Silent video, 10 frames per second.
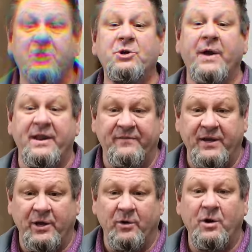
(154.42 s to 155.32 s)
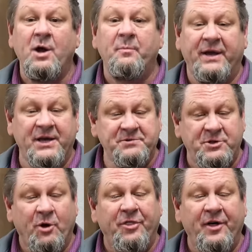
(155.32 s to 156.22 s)
The two-handed video, because with
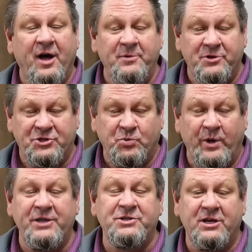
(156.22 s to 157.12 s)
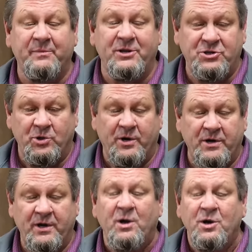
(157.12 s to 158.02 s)
no thumb, your swing is going to be short,
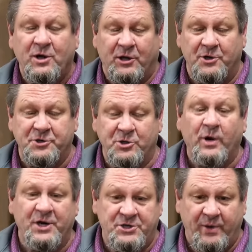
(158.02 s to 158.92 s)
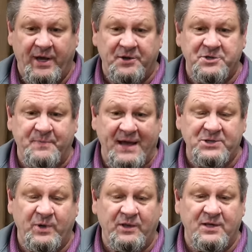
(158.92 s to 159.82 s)
closer to what a two-hander's
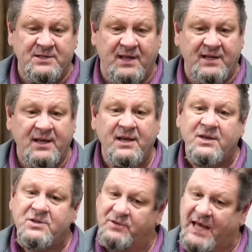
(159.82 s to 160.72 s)
backswing looks like. So